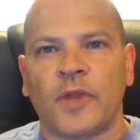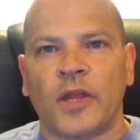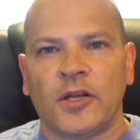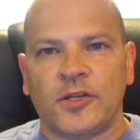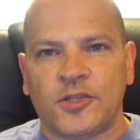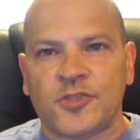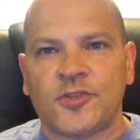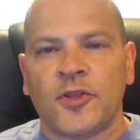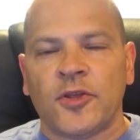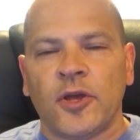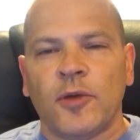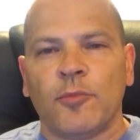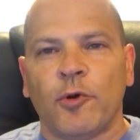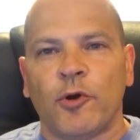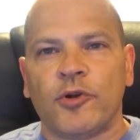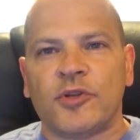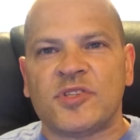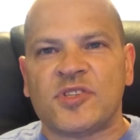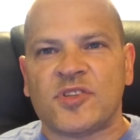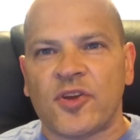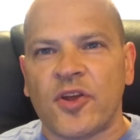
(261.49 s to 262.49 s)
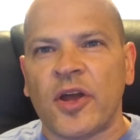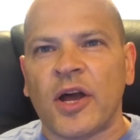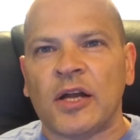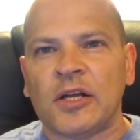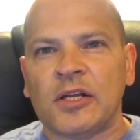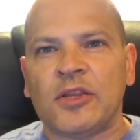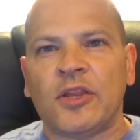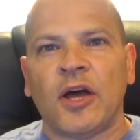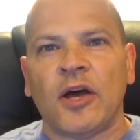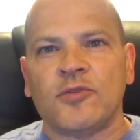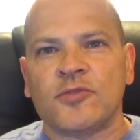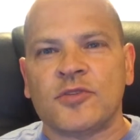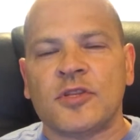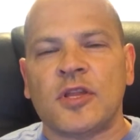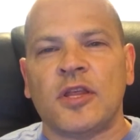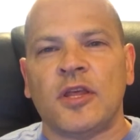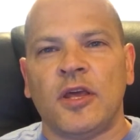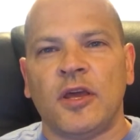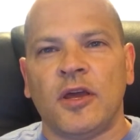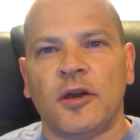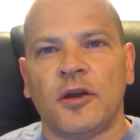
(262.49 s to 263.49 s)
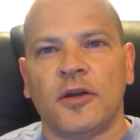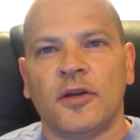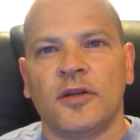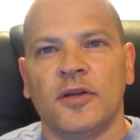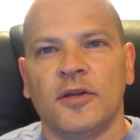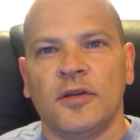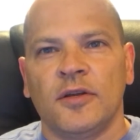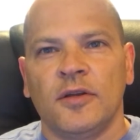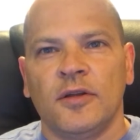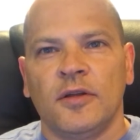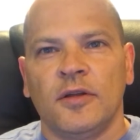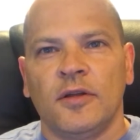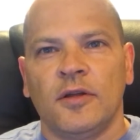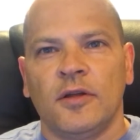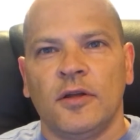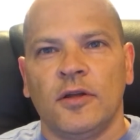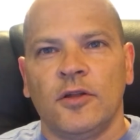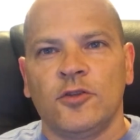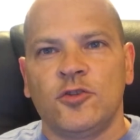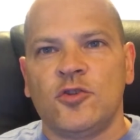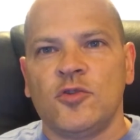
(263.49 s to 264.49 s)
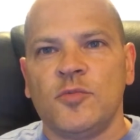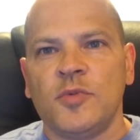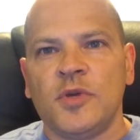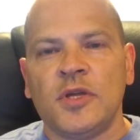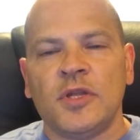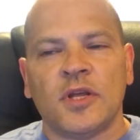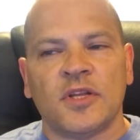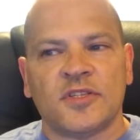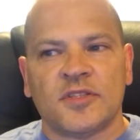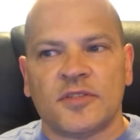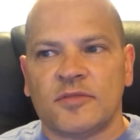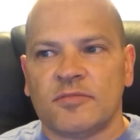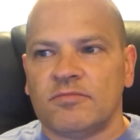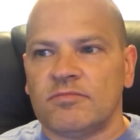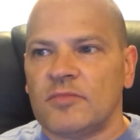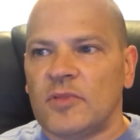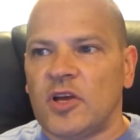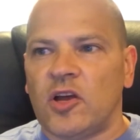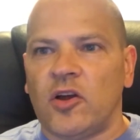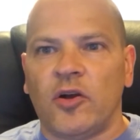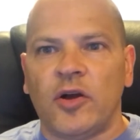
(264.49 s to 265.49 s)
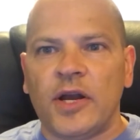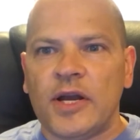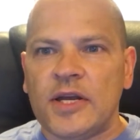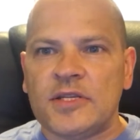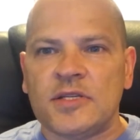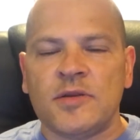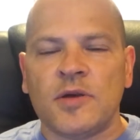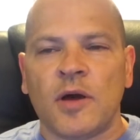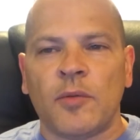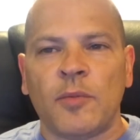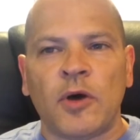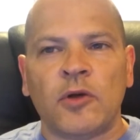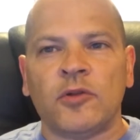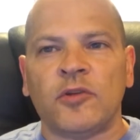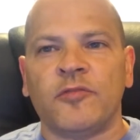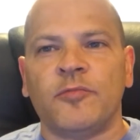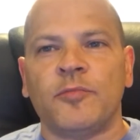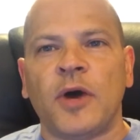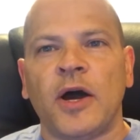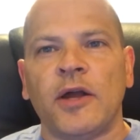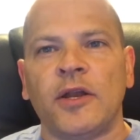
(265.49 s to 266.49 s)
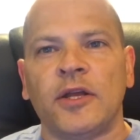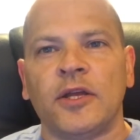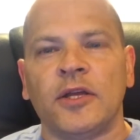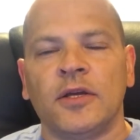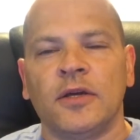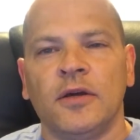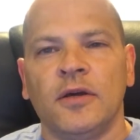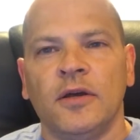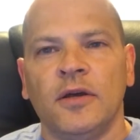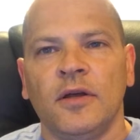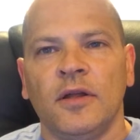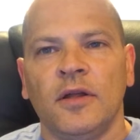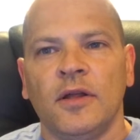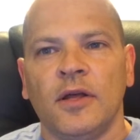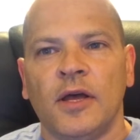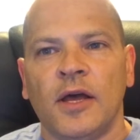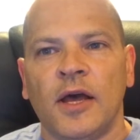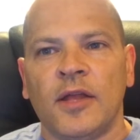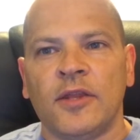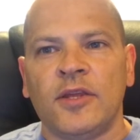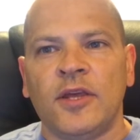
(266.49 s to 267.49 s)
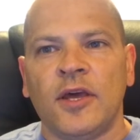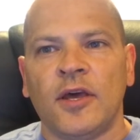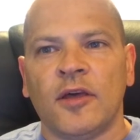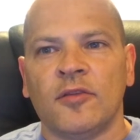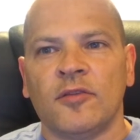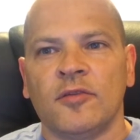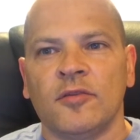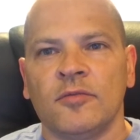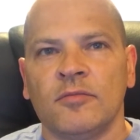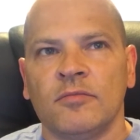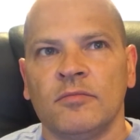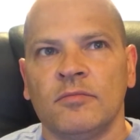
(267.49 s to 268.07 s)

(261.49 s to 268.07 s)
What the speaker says: Just think about it, 300,000 a year. To me, that's crazy amount of money. And yet,